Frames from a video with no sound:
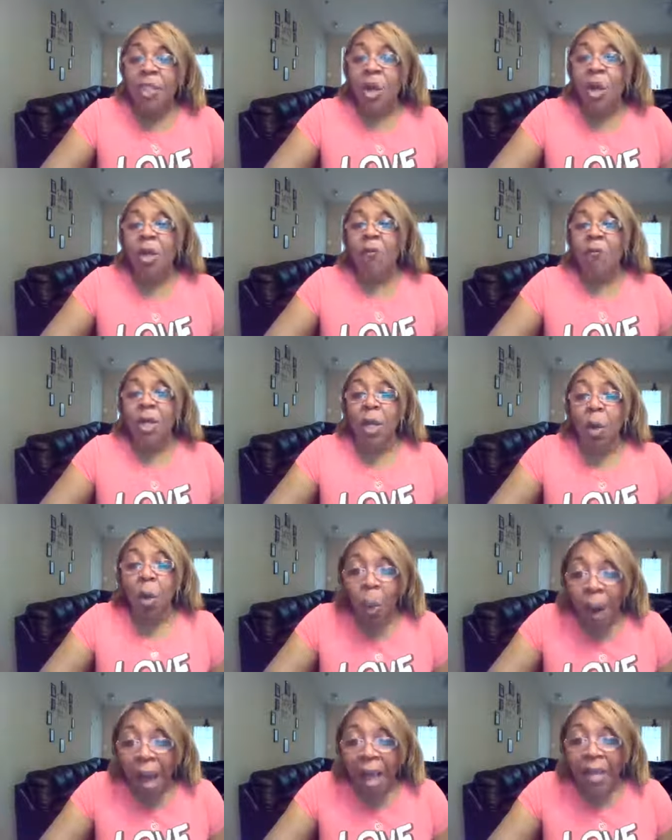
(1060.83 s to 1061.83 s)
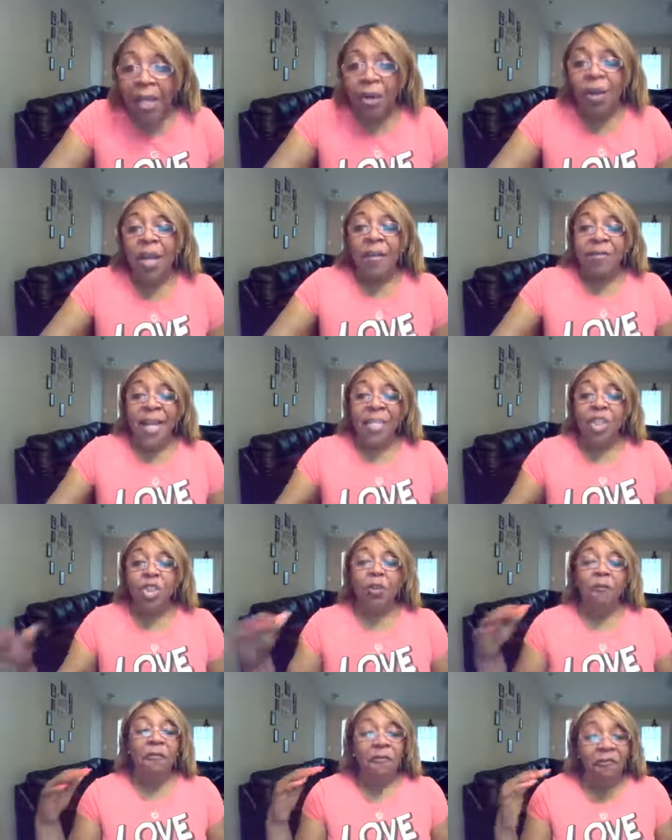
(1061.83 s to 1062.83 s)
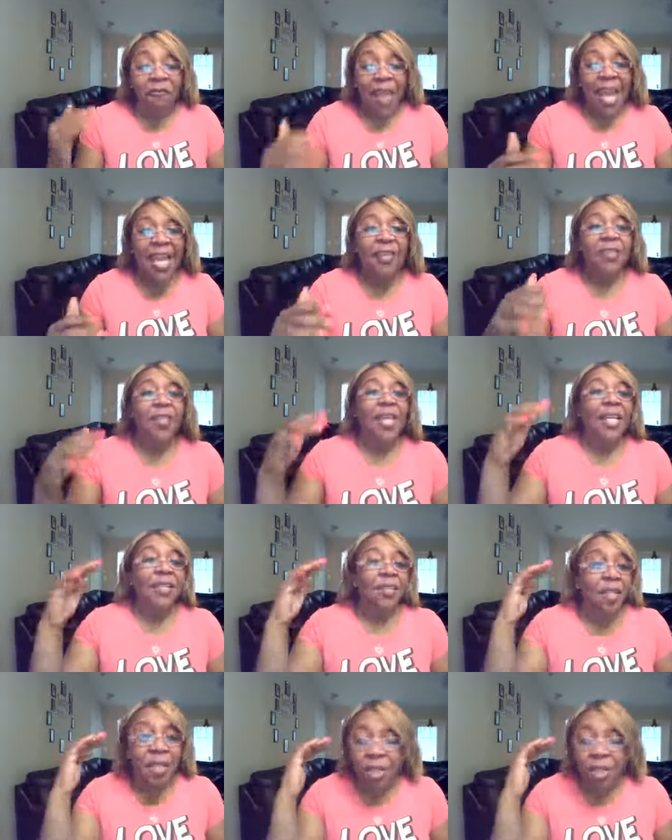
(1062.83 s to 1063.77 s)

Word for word: is going to require that your faith is,